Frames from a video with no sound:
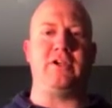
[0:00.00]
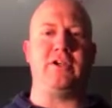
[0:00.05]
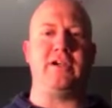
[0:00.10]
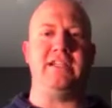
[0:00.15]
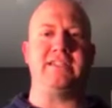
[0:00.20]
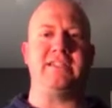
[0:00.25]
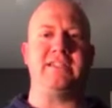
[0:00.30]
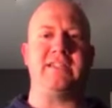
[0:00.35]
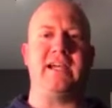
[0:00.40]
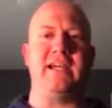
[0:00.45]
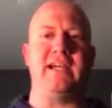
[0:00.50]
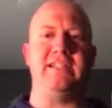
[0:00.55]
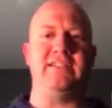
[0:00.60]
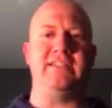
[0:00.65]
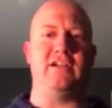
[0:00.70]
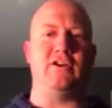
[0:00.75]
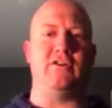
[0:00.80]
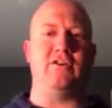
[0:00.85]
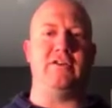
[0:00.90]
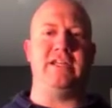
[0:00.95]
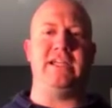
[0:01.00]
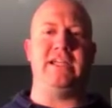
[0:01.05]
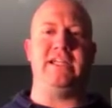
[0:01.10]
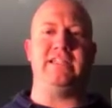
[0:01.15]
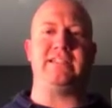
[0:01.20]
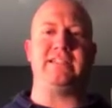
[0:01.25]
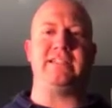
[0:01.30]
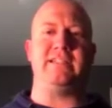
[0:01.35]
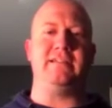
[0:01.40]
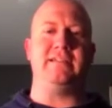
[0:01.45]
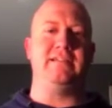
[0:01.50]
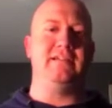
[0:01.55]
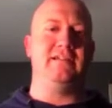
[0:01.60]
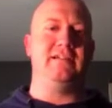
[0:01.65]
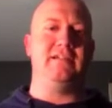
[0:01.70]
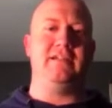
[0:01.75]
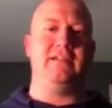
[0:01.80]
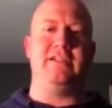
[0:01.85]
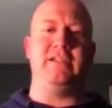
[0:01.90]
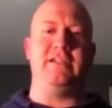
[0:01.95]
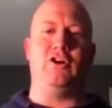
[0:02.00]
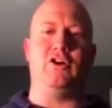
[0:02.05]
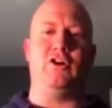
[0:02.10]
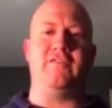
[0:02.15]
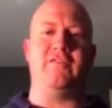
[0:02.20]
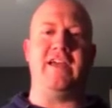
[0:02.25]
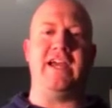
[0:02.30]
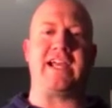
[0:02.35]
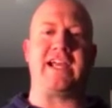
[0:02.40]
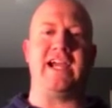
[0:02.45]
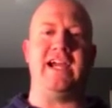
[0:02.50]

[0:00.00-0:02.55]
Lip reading: inside zone. He's, if that guy,